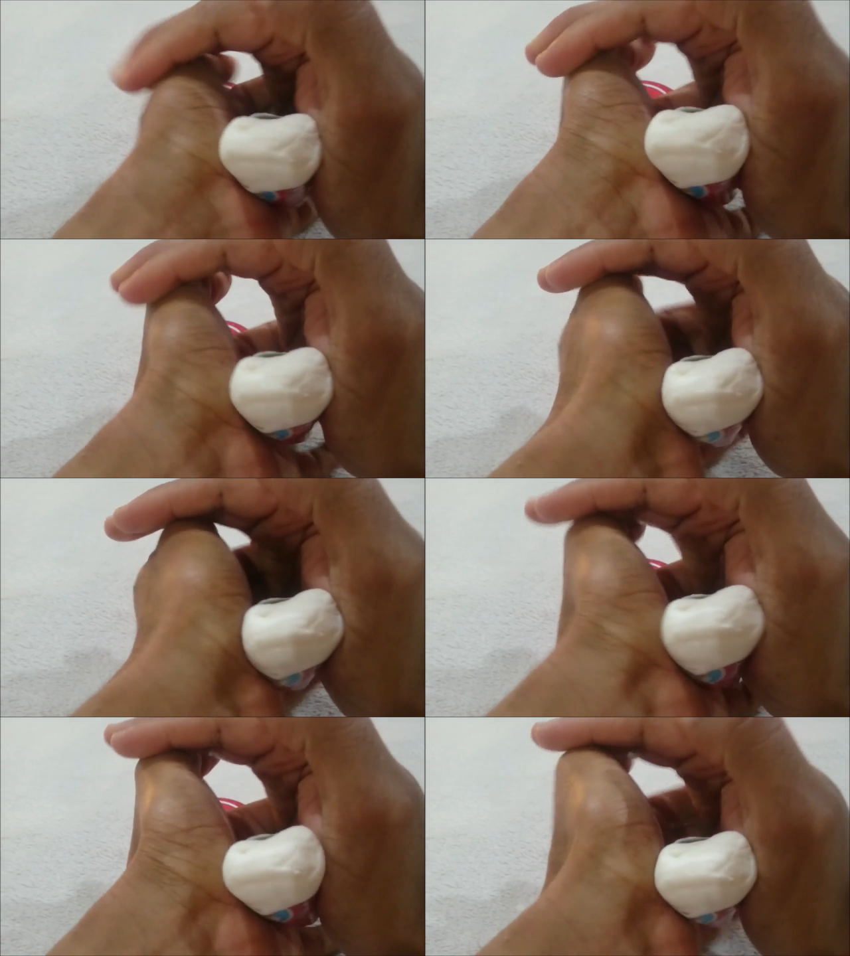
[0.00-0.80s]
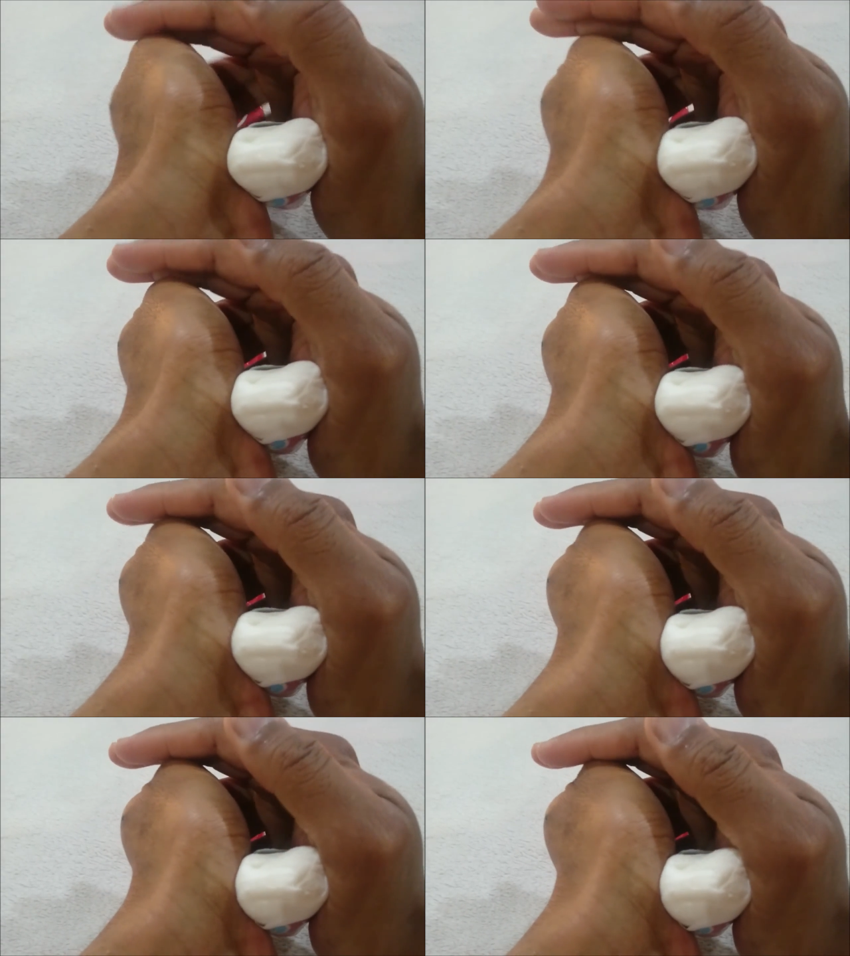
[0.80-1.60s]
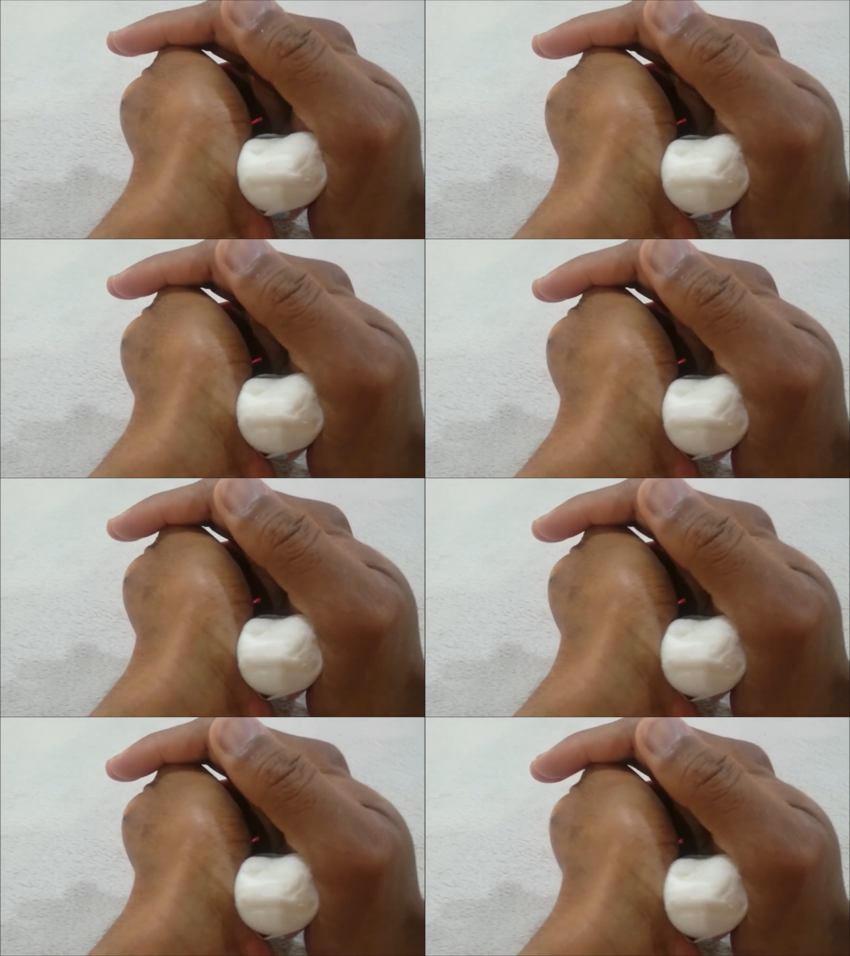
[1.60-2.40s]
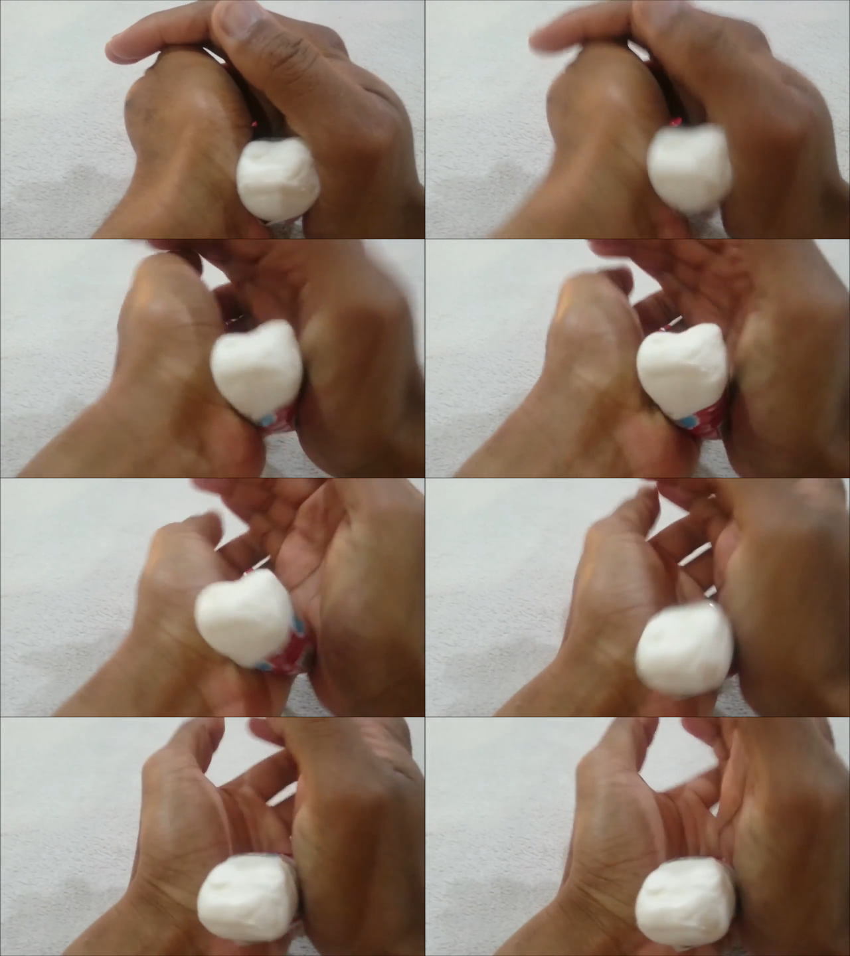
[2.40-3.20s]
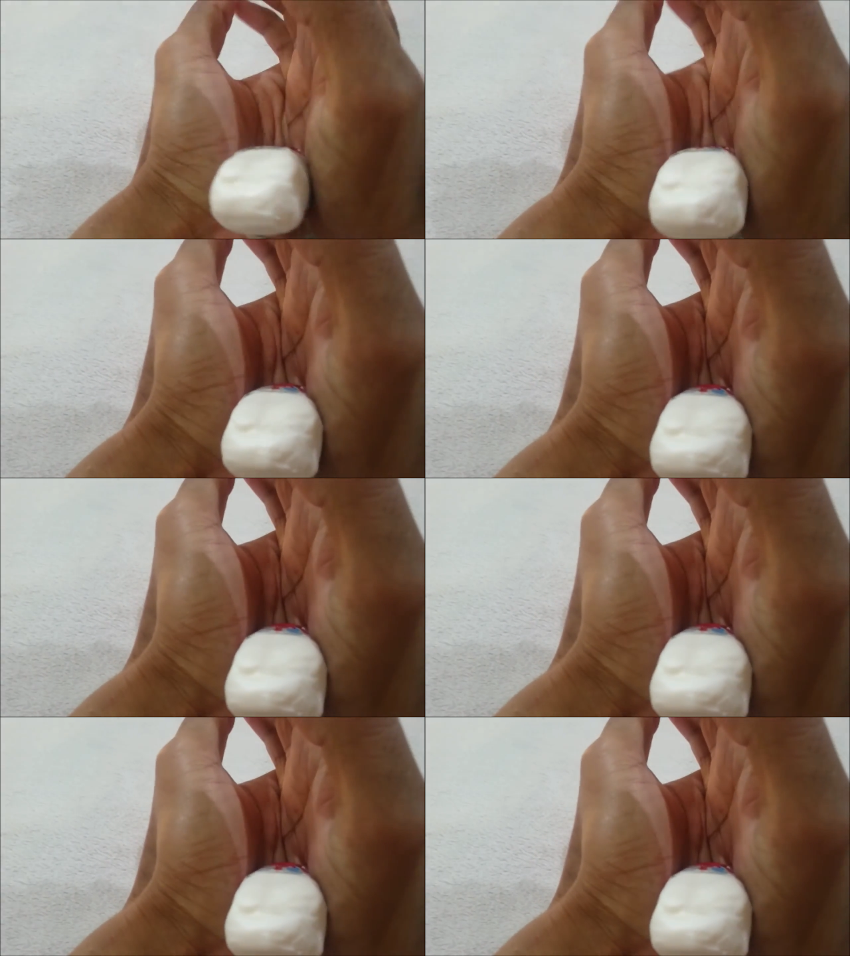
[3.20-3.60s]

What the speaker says: Nobody's mouth can be seen.